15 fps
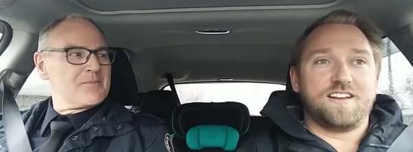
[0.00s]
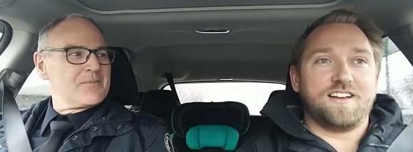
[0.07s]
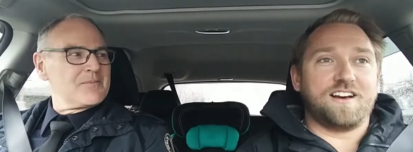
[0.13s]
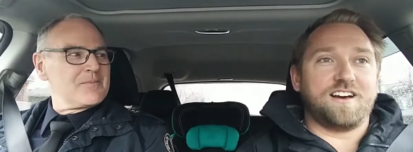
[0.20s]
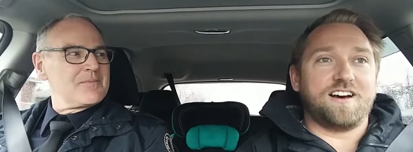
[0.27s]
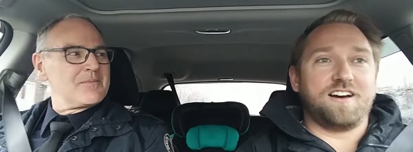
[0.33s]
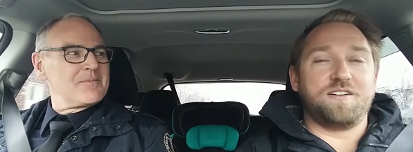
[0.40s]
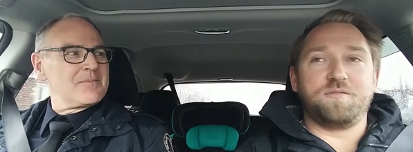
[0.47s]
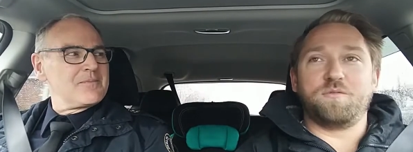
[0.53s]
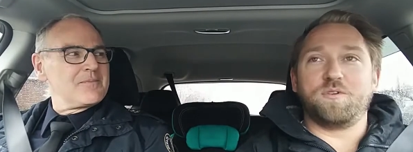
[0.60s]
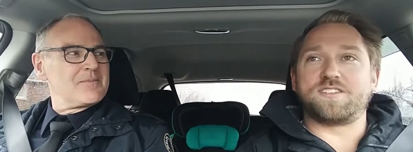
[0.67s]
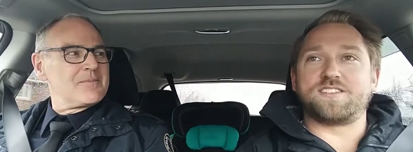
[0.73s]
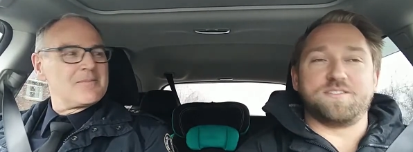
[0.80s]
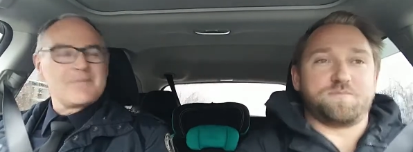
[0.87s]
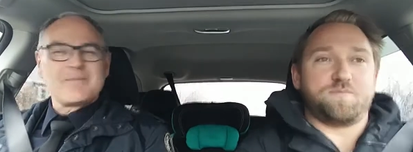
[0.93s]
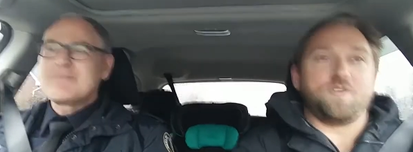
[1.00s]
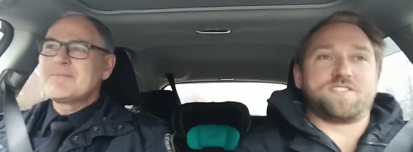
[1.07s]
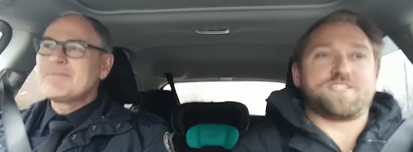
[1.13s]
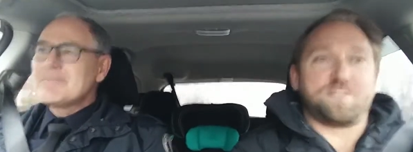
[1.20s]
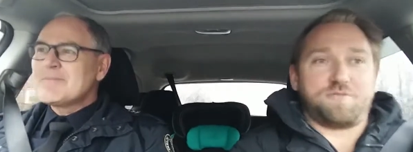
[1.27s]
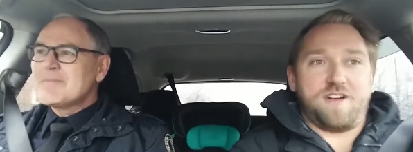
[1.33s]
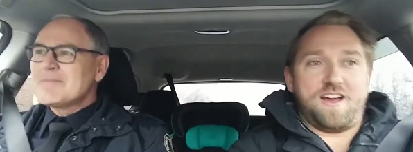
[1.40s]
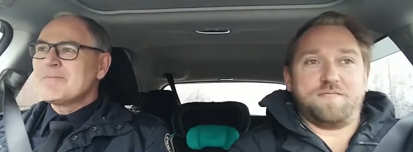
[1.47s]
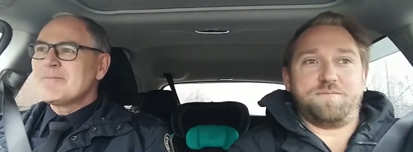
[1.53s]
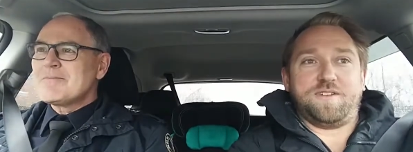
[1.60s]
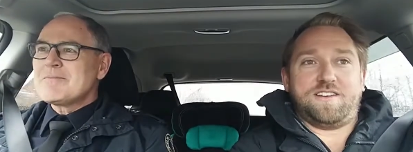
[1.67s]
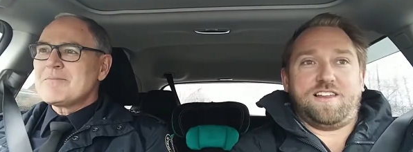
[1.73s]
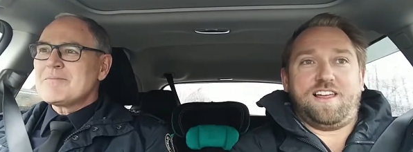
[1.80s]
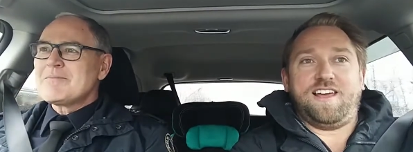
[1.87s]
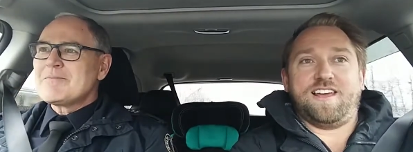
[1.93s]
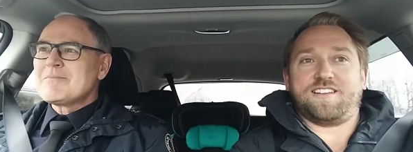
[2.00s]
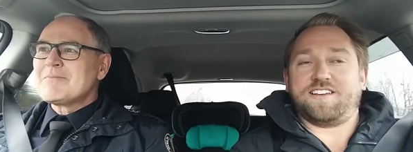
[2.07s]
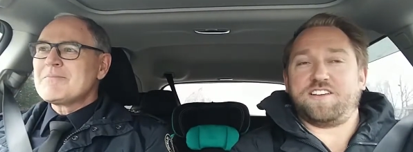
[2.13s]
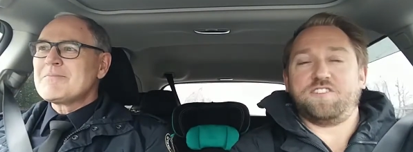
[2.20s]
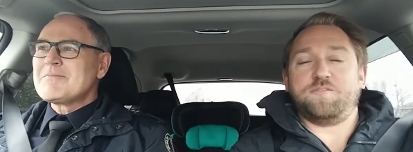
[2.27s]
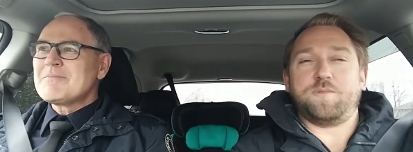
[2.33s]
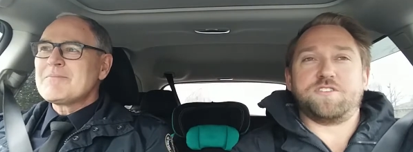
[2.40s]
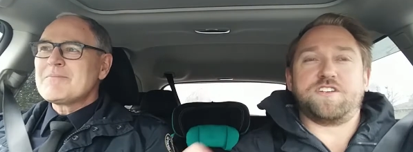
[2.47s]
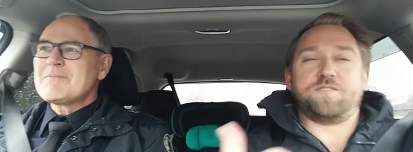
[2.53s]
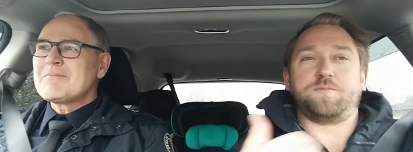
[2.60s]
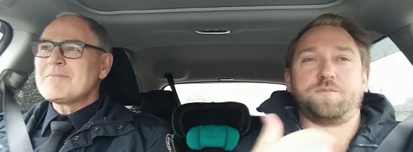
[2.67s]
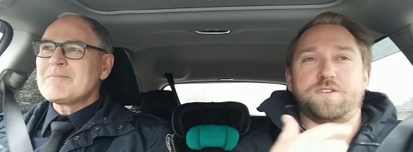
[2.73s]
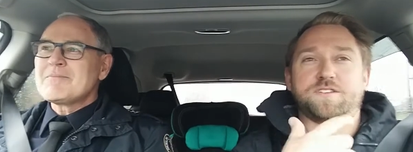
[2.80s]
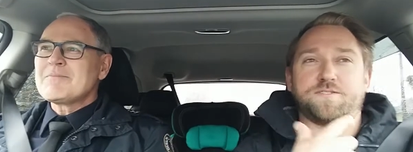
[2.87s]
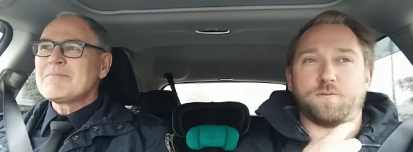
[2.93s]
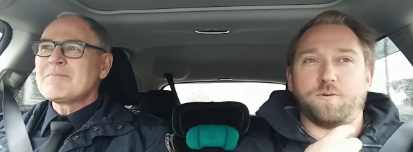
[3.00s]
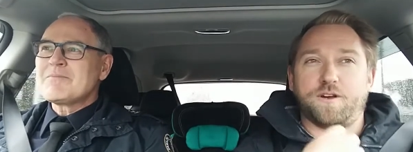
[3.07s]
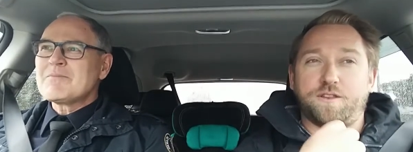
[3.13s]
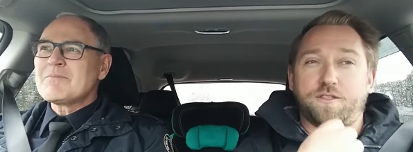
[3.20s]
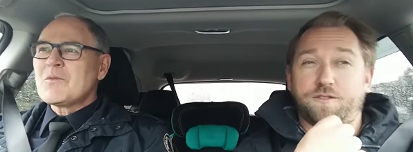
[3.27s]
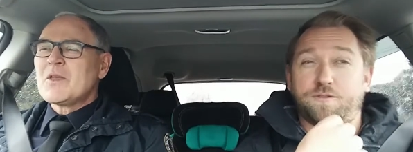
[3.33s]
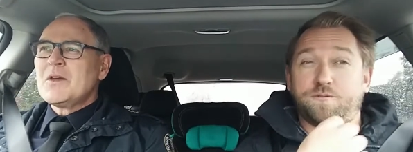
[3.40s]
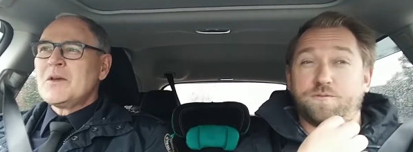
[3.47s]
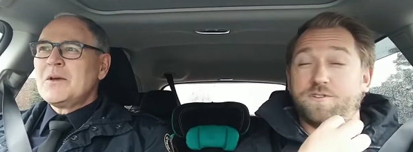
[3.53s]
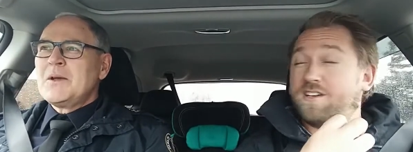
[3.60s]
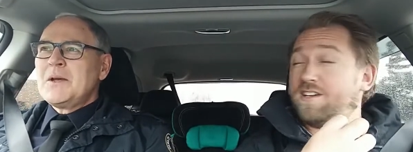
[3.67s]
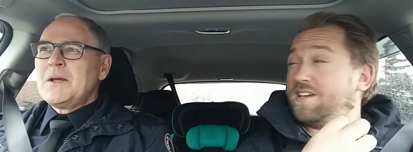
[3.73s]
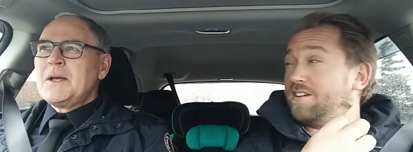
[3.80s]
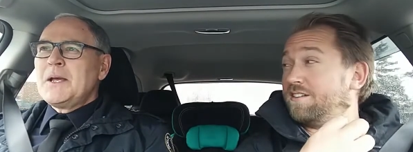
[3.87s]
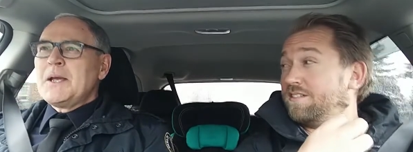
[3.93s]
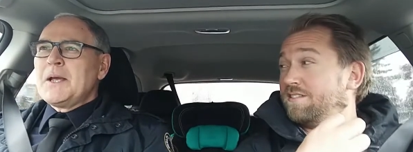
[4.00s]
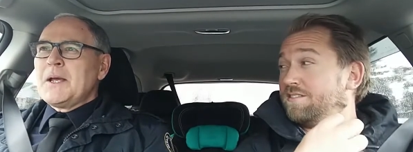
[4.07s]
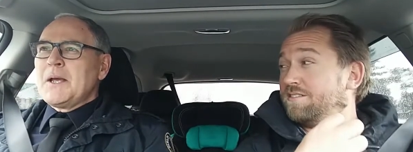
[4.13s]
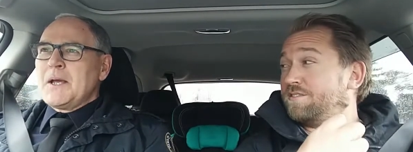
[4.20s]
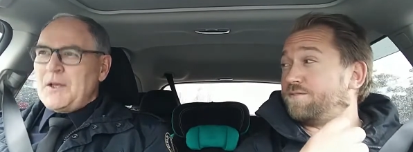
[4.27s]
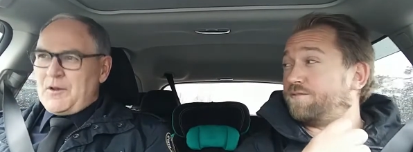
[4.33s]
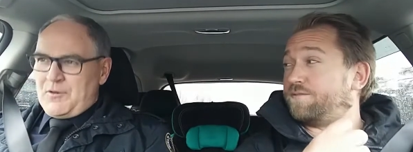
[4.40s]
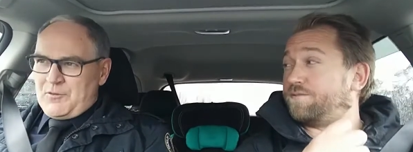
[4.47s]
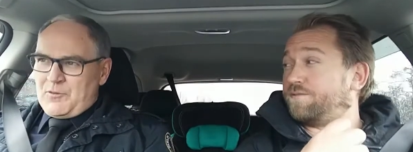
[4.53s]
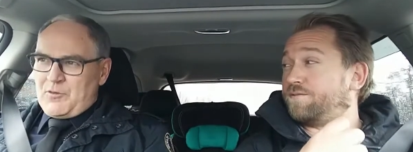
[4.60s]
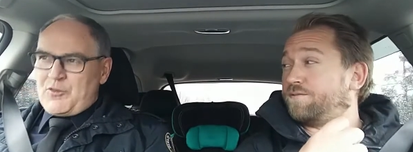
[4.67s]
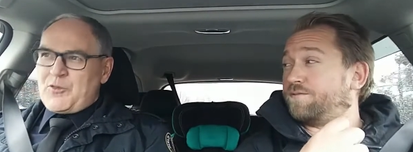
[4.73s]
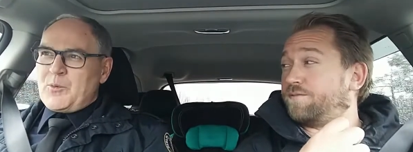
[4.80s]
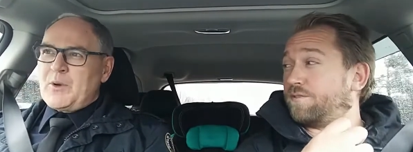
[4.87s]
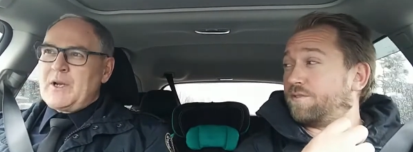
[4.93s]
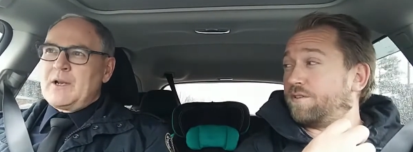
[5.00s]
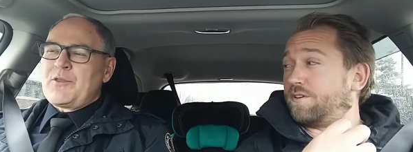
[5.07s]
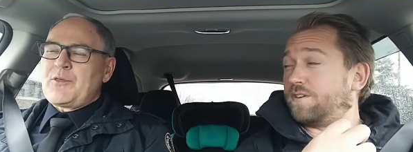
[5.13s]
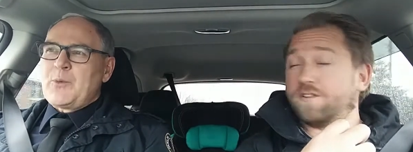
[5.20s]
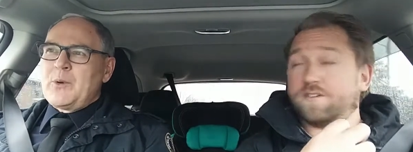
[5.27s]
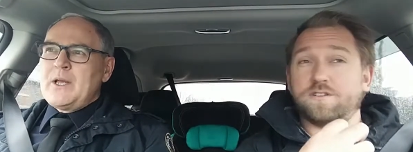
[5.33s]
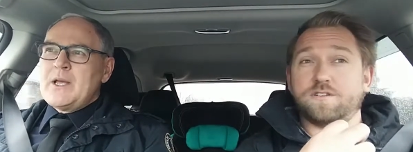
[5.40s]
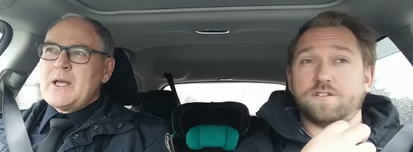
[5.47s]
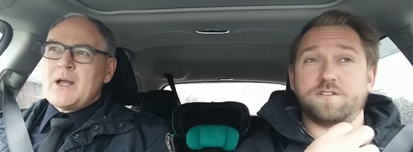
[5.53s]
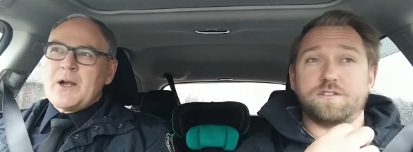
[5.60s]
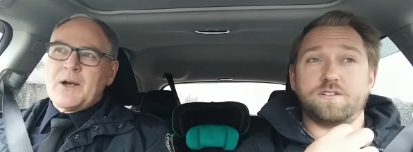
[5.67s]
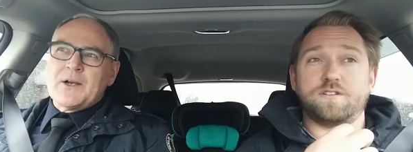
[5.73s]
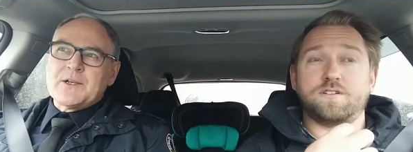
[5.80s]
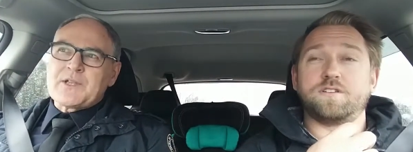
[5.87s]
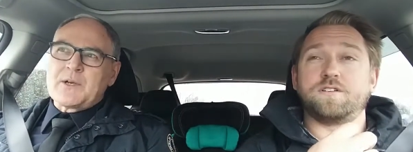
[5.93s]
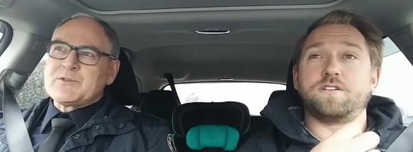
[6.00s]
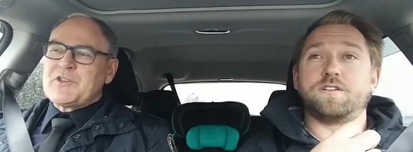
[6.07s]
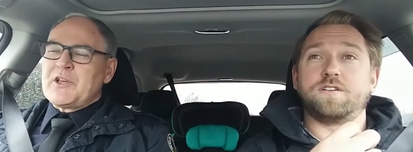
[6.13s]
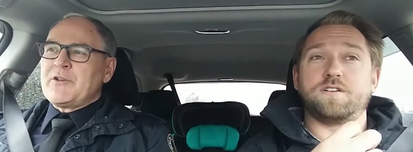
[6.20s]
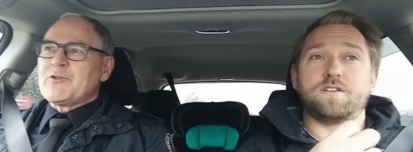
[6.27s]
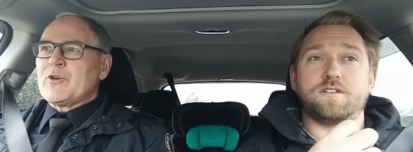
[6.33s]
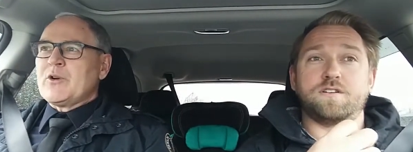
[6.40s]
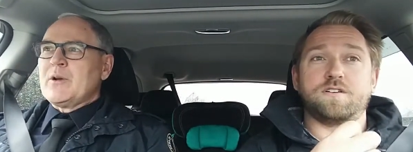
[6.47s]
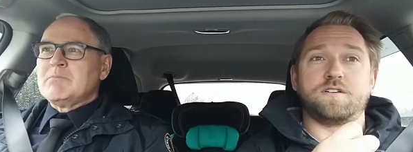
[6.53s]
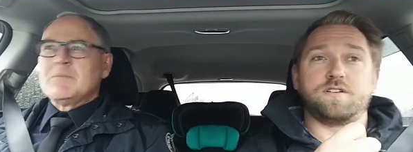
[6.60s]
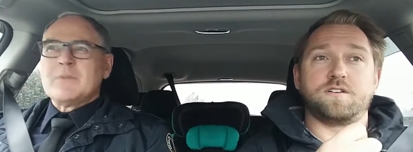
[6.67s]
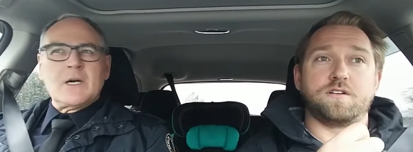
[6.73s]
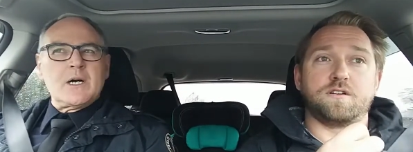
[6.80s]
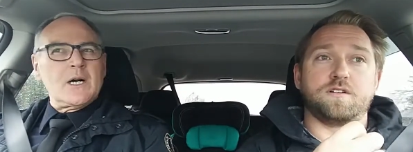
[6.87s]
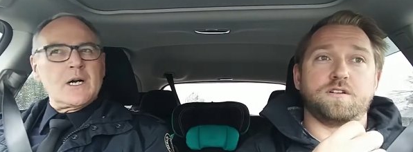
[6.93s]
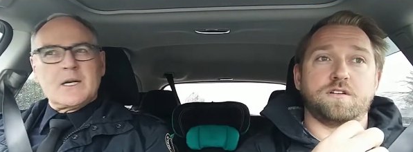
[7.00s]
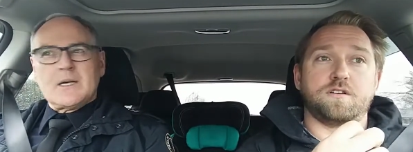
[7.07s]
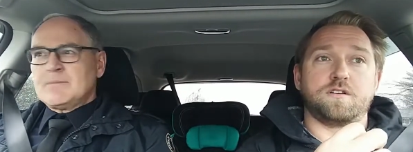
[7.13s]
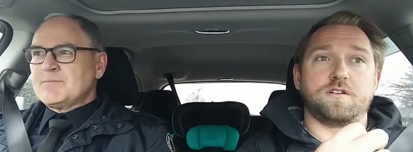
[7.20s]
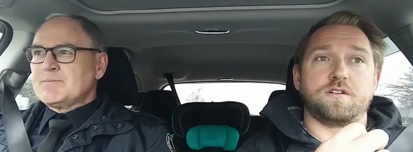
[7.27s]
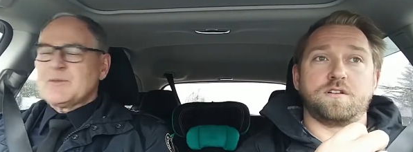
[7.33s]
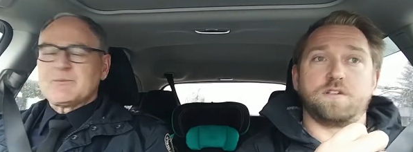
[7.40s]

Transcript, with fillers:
Speaker 1: Uh, what's it? What's the ride been like? Like you've been Chief Police for what? Three years? Three, three
Speaker 2: years. I was interim um,